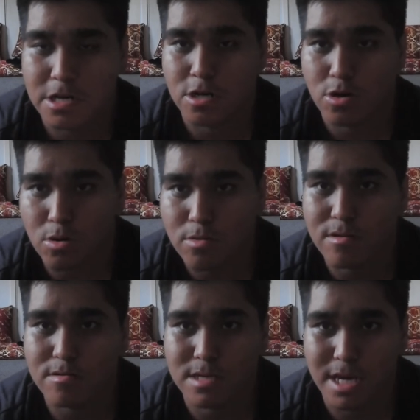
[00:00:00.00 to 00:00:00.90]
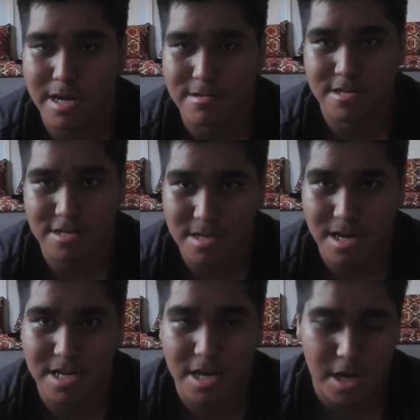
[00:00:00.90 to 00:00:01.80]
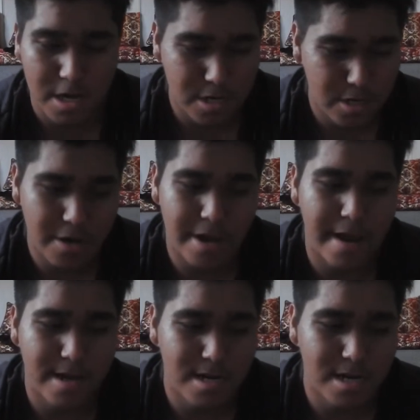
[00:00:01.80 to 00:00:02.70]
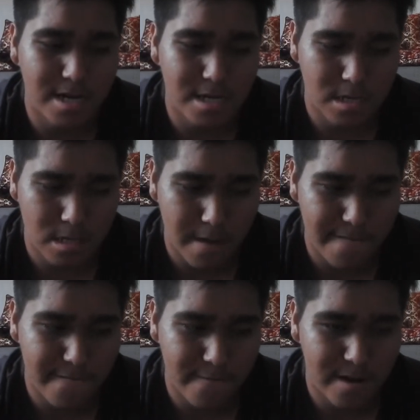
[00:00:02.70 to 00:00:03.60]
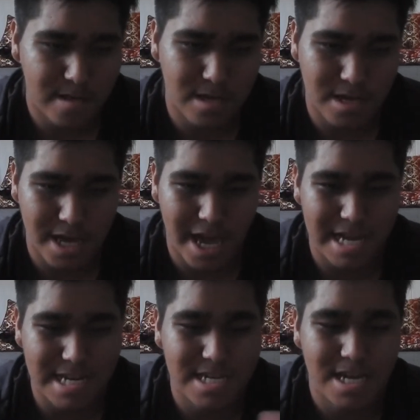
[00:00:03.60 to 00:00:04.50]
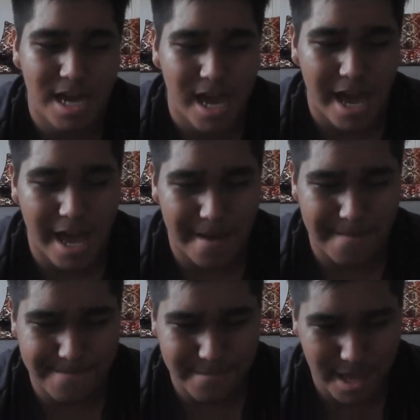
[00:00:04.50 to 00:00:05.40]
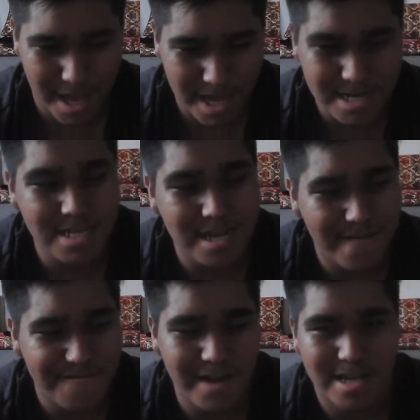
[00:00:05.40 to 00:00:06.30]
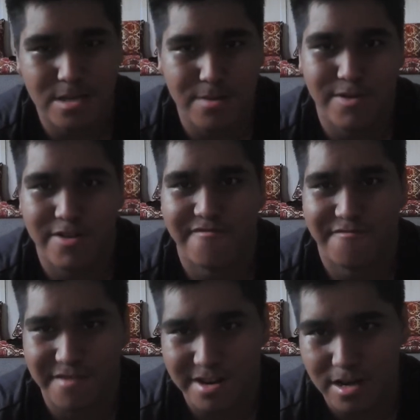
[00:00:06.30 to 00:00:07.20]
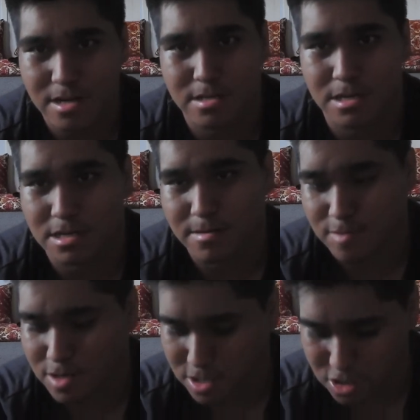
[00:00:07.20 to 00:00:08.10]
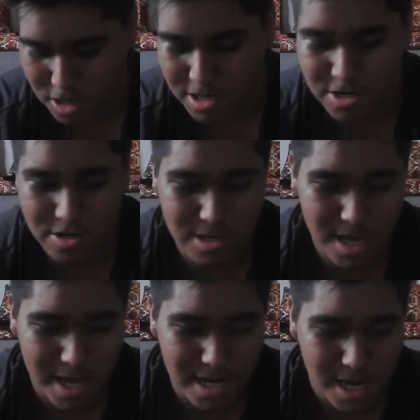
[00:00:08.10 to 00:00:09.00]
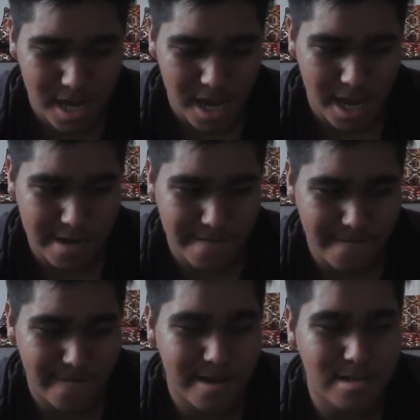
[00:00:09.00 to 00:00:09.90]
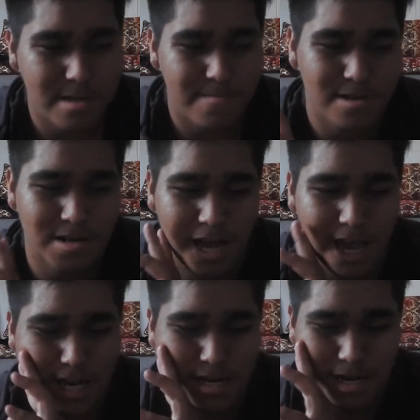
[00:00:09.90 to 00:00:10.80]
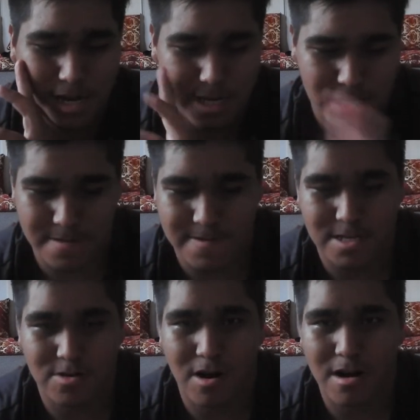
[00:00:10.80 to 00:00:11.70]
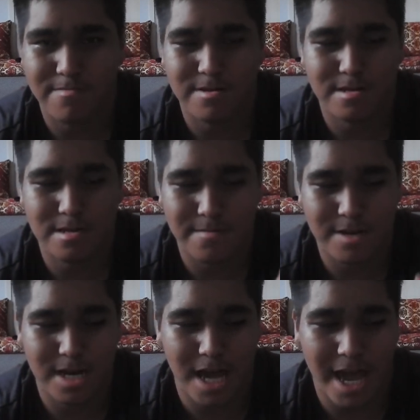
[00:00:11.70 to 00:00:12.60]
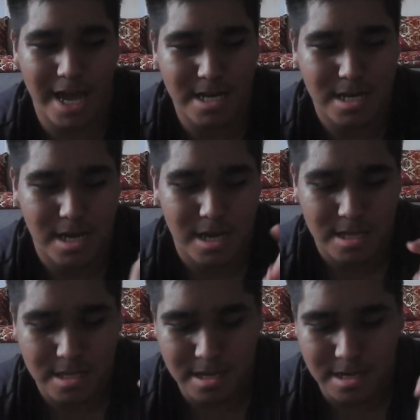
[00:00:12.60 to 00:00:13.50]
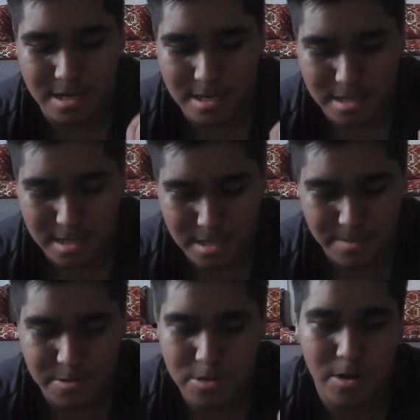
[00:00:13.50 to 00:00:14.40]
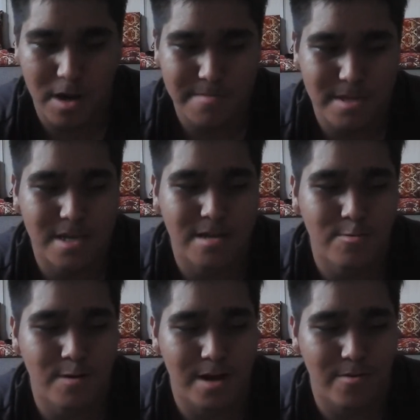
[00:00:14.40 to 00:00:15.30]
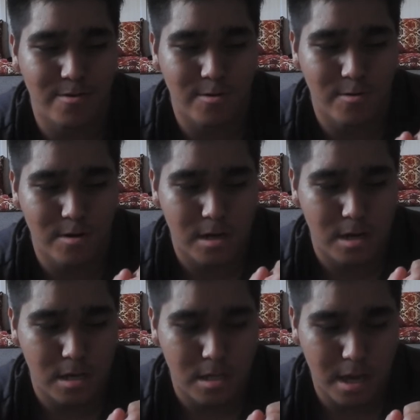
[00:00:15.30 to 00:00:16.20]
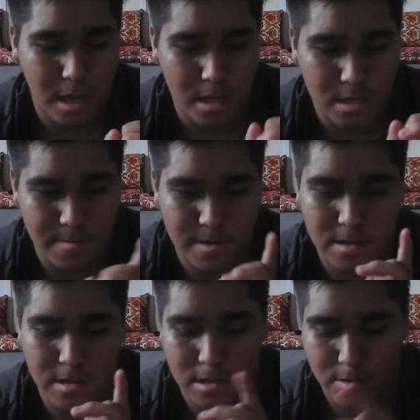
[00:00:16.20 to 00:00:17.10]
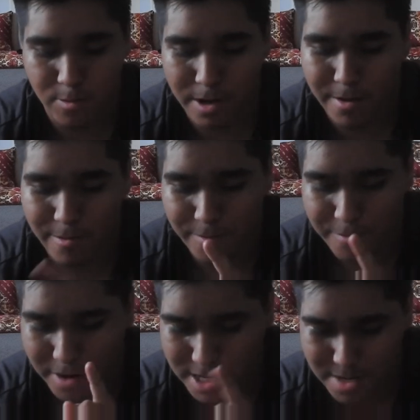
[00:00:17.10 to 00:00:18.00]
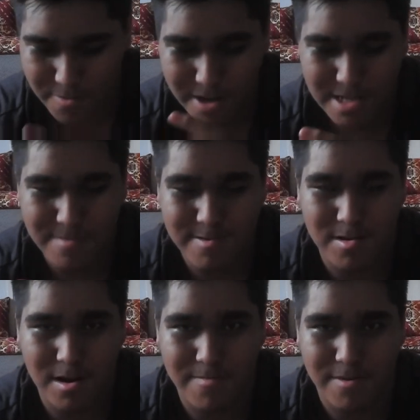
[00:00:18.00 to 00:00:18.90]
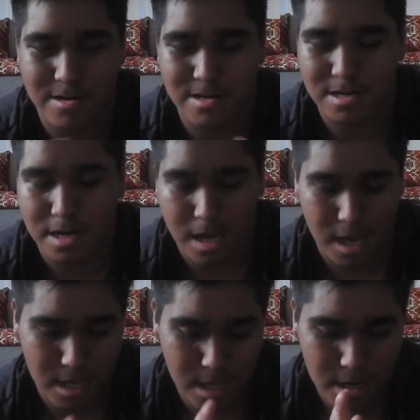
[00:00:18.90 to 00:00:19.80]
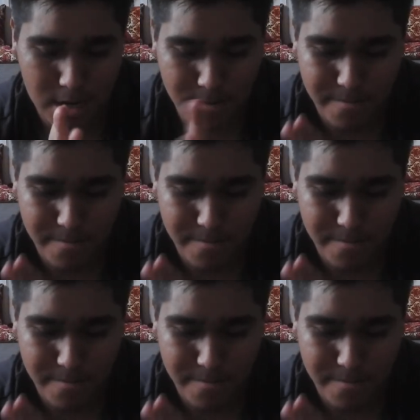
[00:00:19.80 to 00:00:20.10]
tutorials how to do editing software, adding effects on my videos. I'm gonna try and do that. And effects, I'm gonna add subscribers, I'm gonna add the subscribe thing where we'll where we'll press the red subscribe button and then